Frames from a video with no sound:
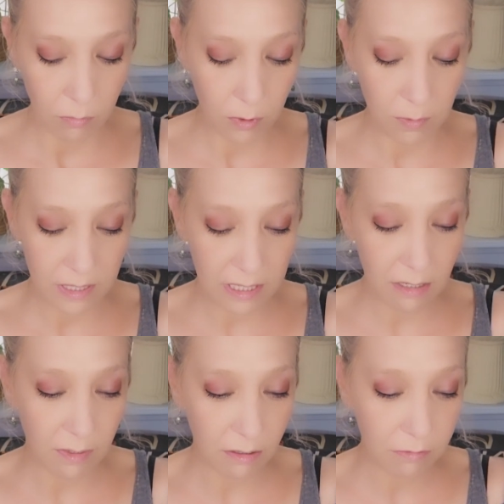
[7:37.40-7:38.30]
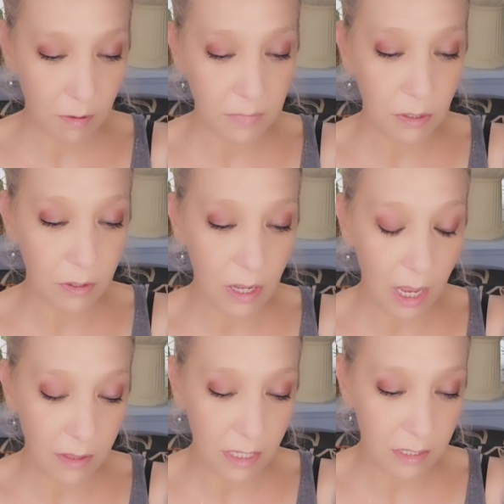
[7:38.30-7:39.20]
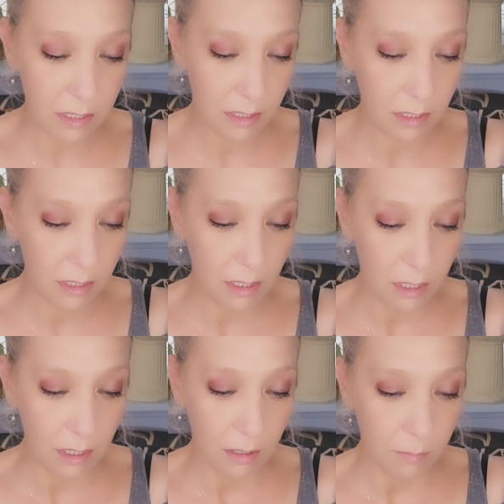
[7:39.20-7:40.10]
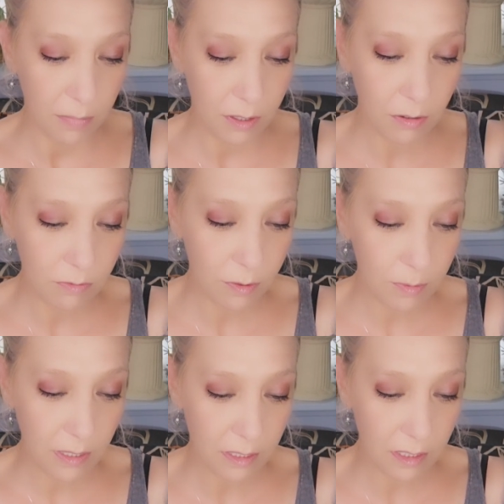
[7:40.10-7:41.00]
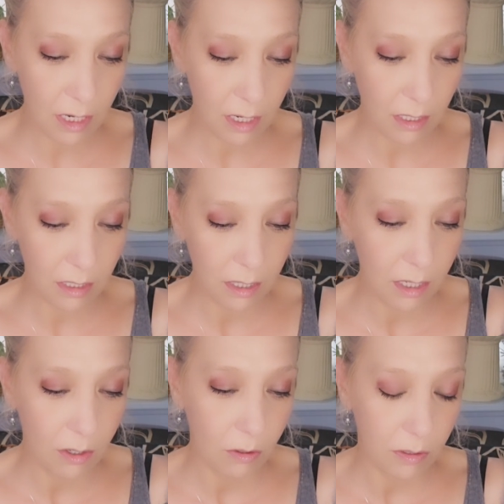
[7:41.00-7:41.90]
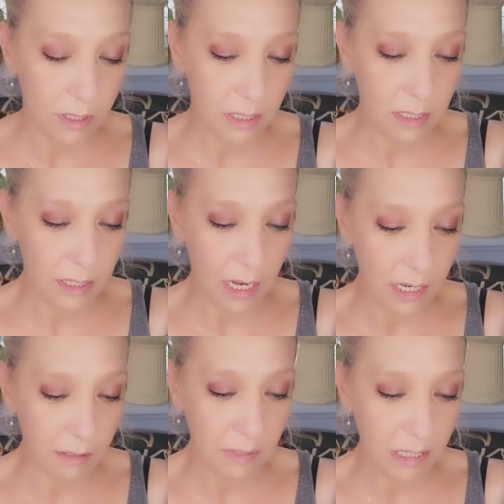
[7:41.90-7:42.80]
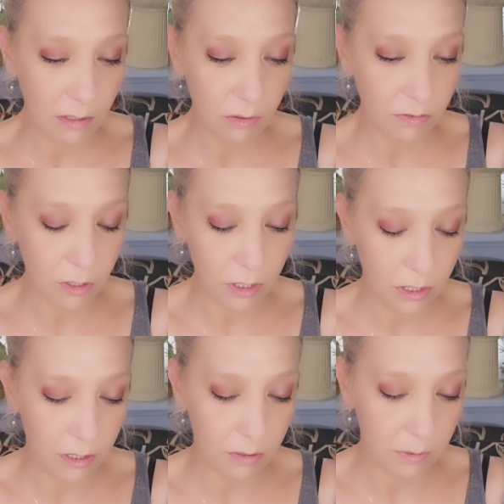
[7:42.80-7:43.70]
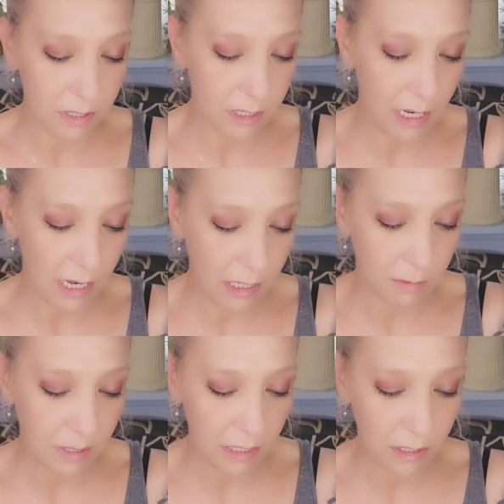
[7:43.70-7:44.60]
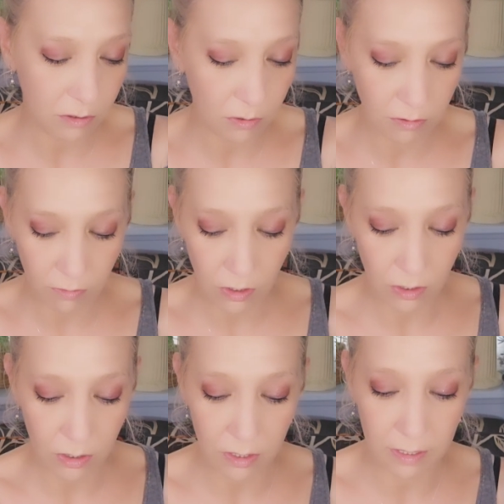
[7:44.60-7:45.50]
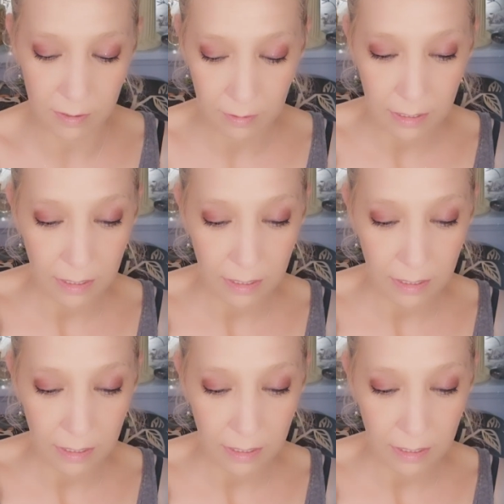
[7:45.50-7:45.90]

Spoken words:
we're receiving from you on this beautiful, blessed day. What is this Hanged Man in reverse? What is the Hanged Man in the reverse?